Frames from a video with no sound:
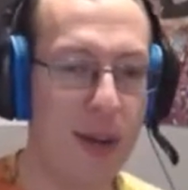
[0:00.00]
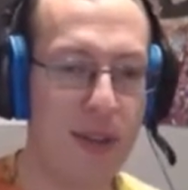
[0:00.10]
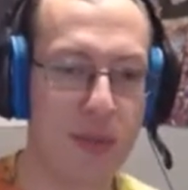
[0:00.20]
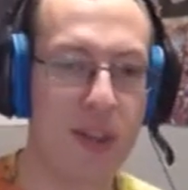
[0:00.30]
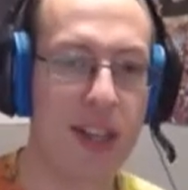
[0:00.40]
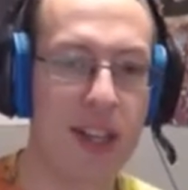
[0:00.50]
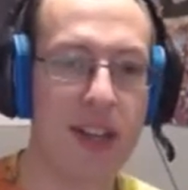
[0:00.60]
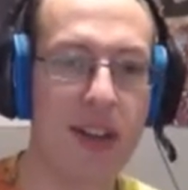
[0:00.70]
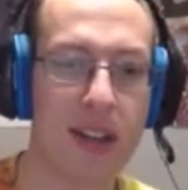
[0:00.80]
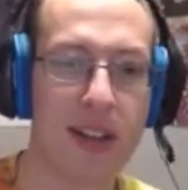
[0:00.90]
I wasn't playing
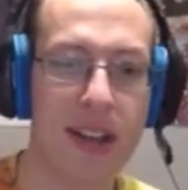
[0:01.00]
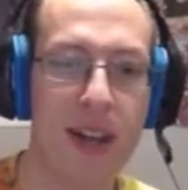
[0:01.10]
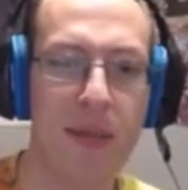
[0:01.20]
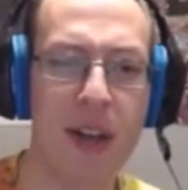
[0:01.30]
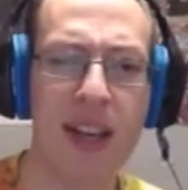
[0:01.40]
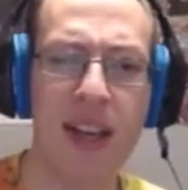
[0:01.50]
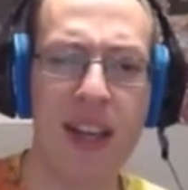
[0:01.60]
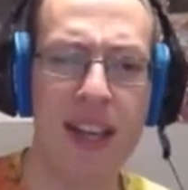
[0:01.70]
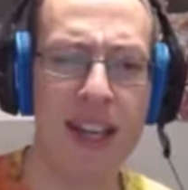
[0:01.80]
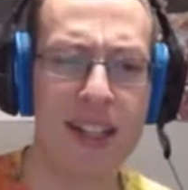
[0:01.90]
Standard at the time, but
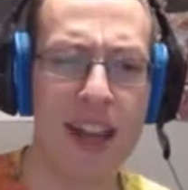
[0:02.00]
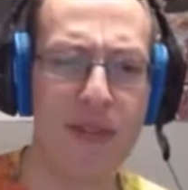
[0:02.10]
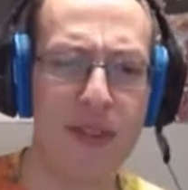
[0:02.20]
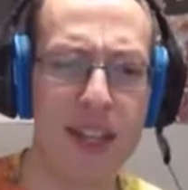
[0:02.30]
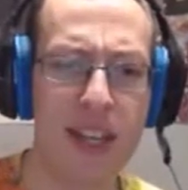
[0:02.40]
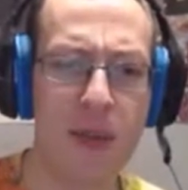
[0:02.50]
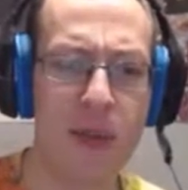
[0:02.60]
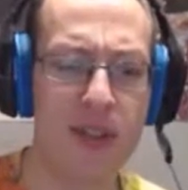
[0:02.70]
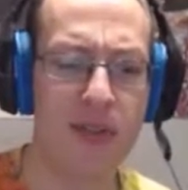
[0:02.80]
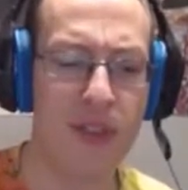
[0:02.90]
it definitely
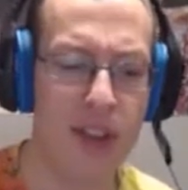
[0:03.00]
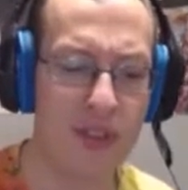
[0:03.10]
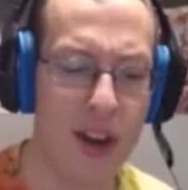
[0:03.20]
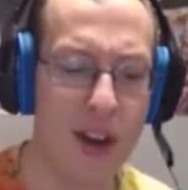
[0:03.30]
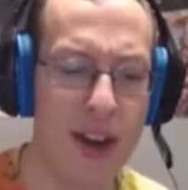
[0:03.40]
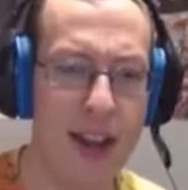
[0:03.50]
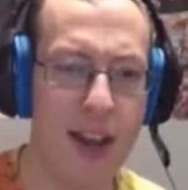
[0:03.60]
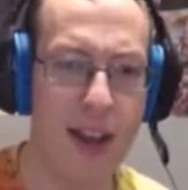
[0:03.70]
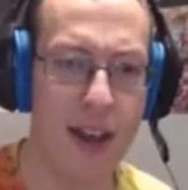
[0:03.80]
is very